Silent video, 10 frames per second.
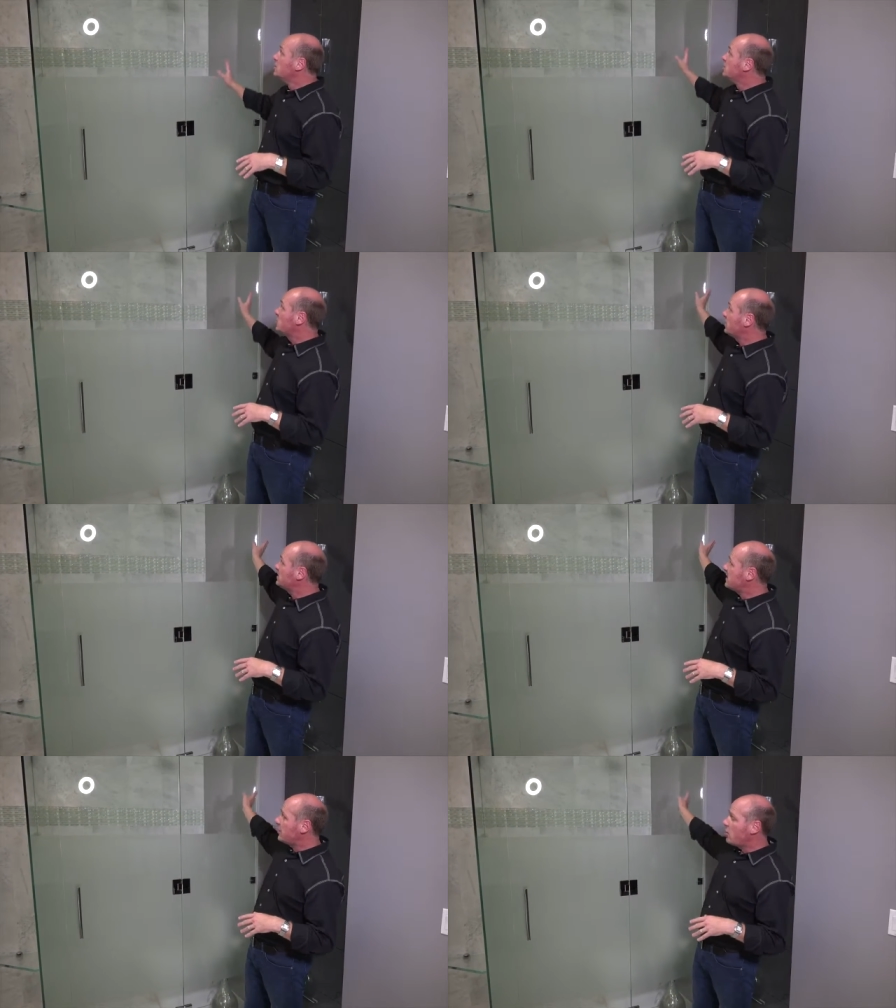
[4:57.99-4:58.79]
So I
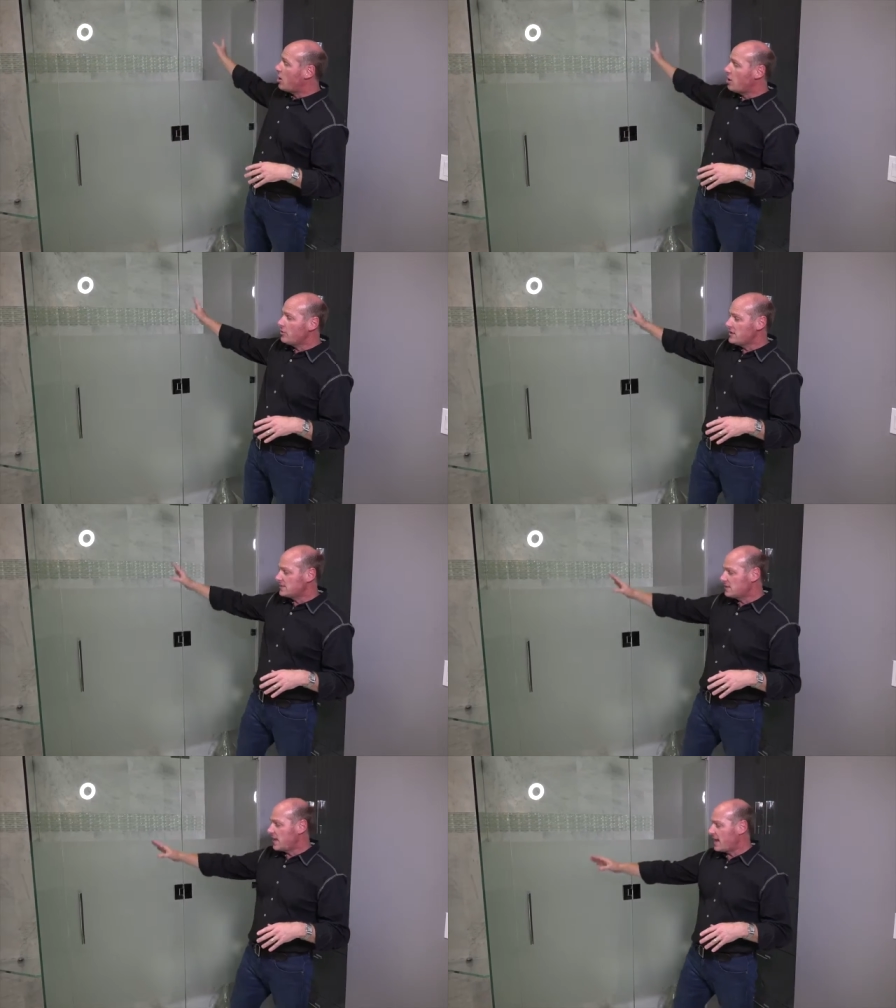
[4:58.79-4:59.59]
designed all
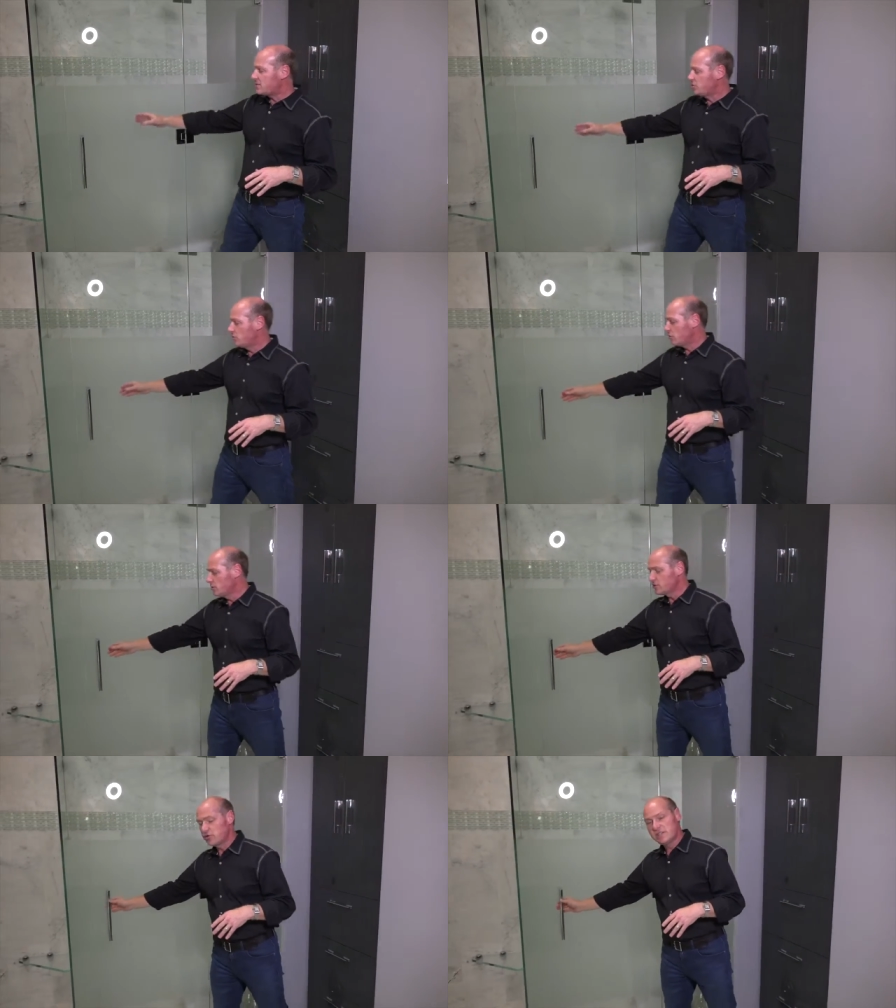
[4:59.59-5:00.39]
these glass
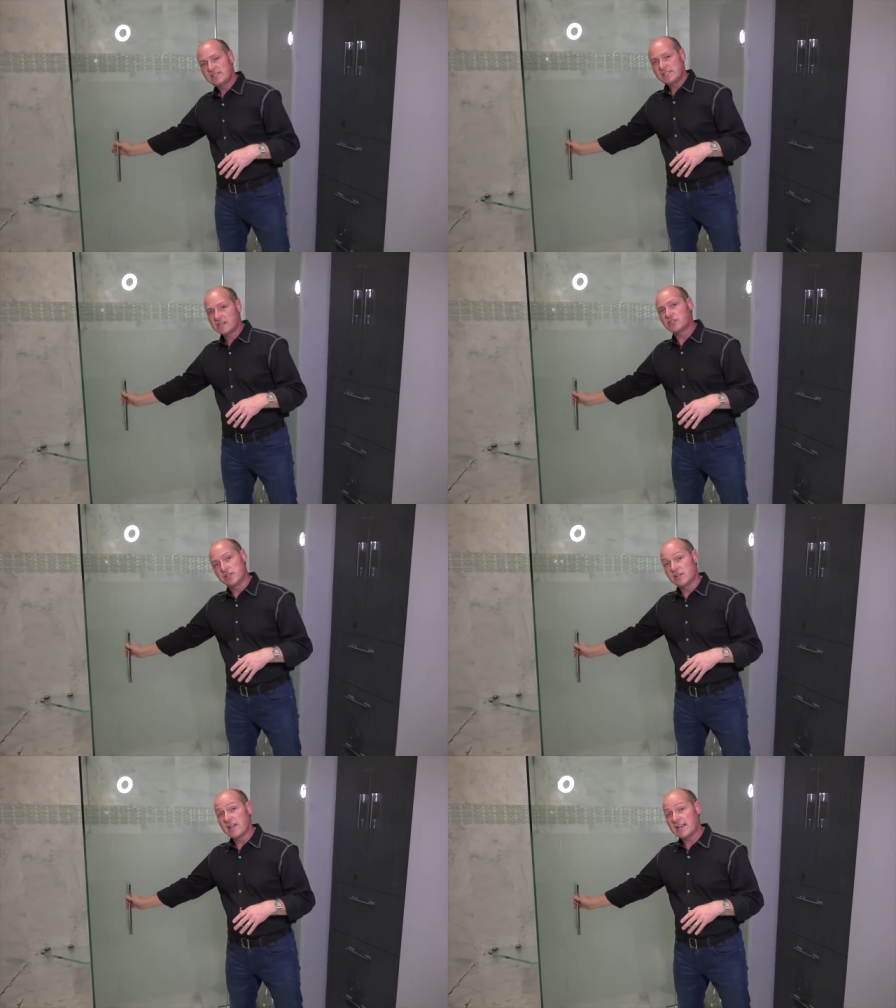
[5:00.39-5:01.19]
doors. So this is
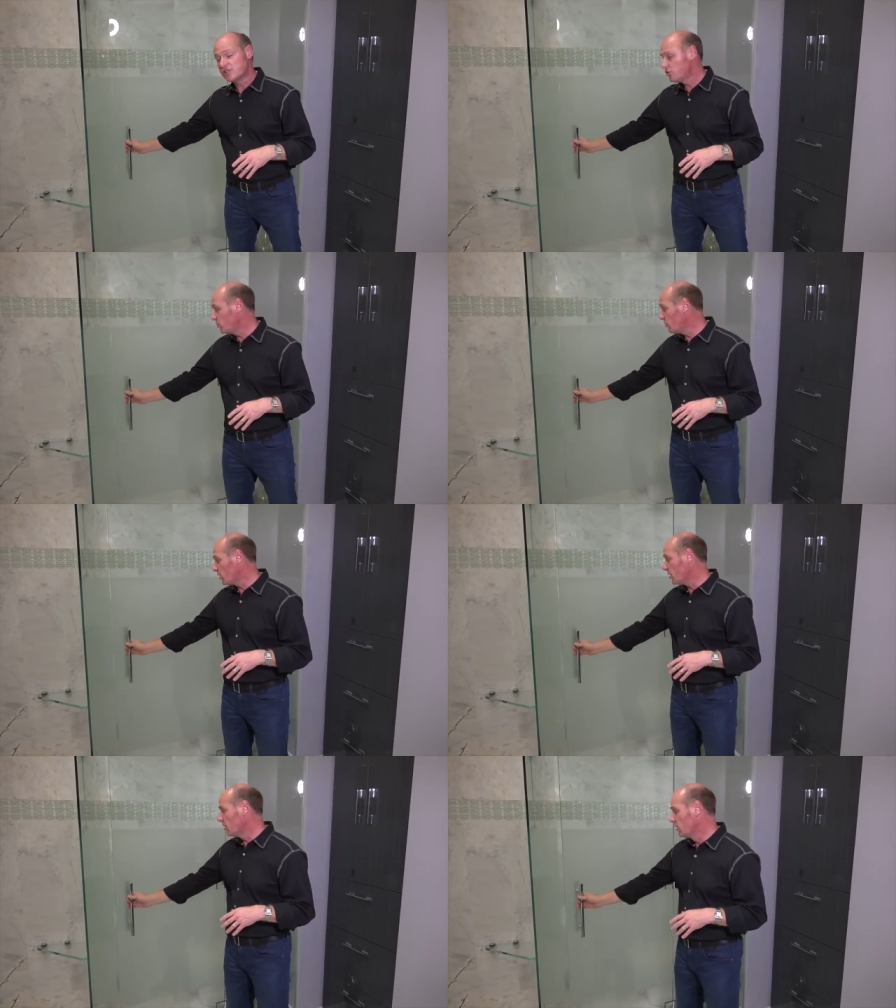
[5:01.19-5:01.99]
actually the glass
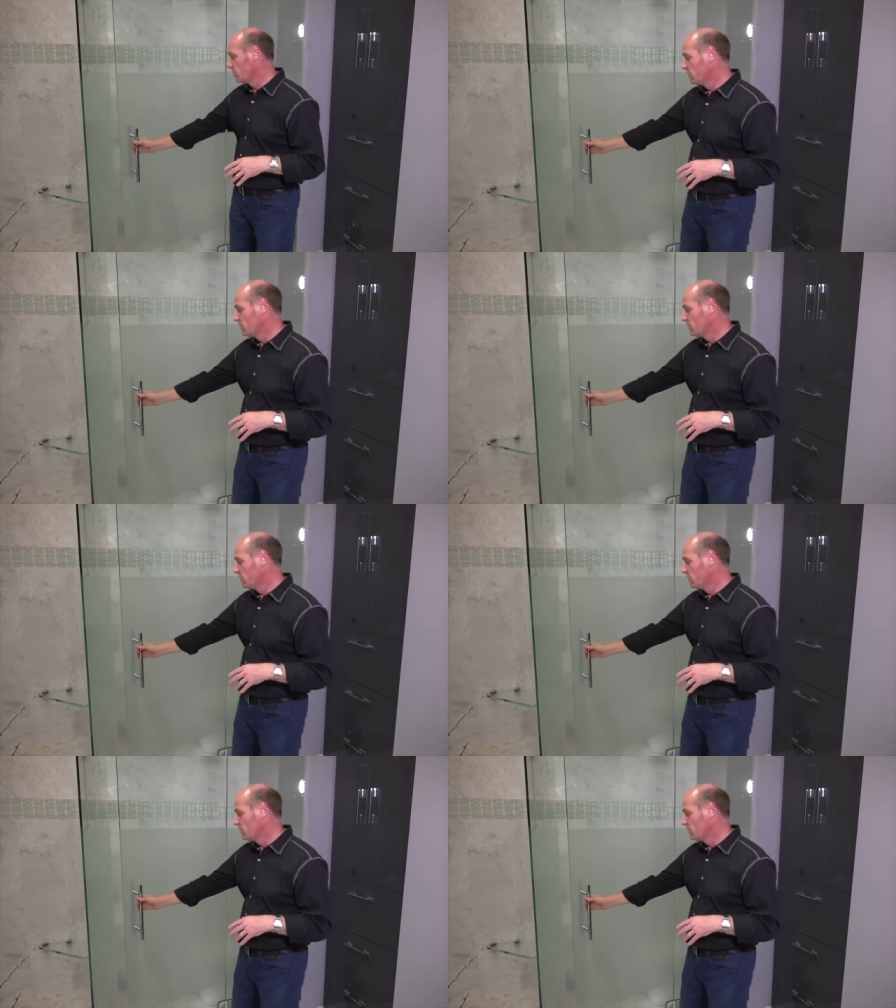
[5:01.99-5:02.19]
door